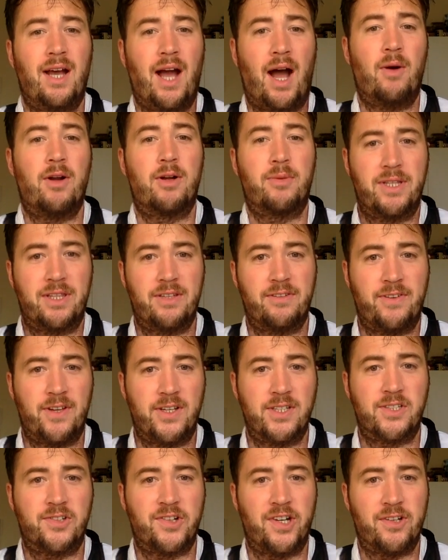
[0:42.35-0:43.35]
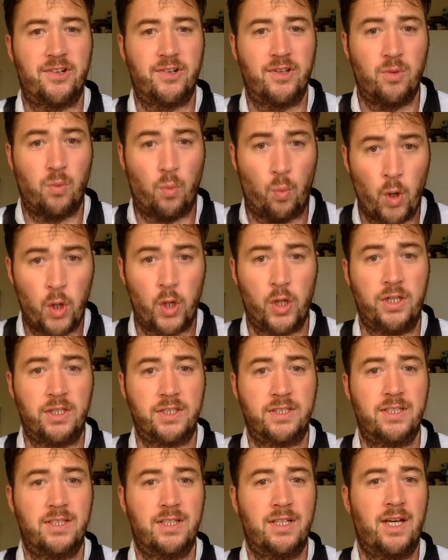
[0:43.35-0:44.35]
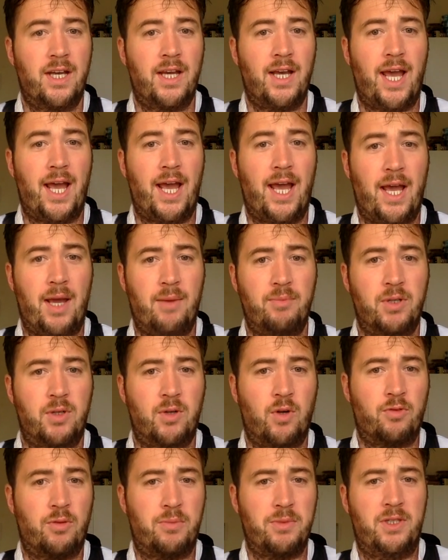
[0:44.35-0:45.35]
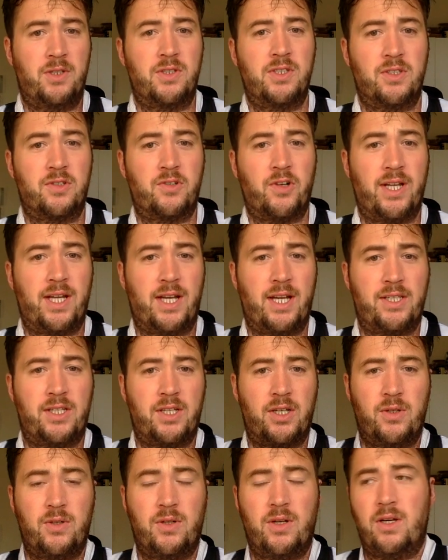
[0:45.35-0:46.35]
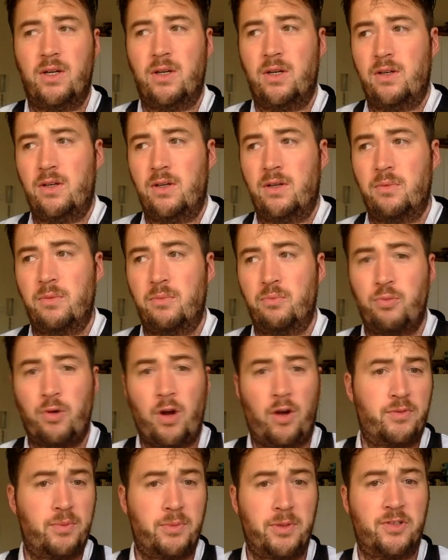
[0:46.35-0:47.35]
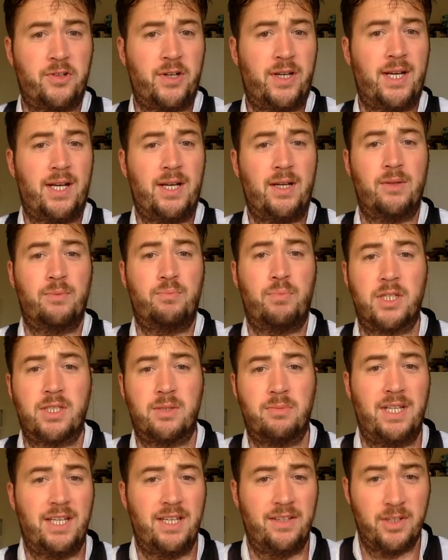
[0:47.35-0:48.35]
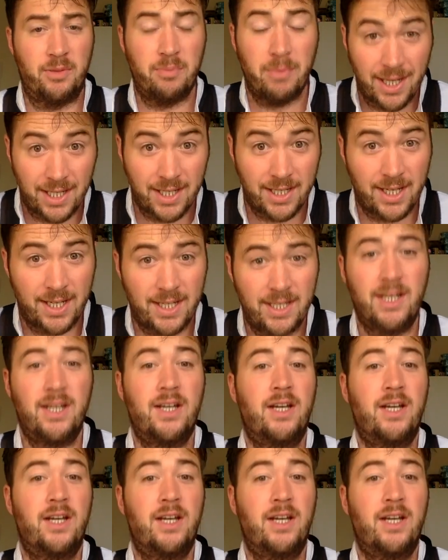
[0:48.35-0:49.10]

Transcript: I want to be the first trader in the world um, to go from a losing trader to a profitable trader, possibly even a millionaire,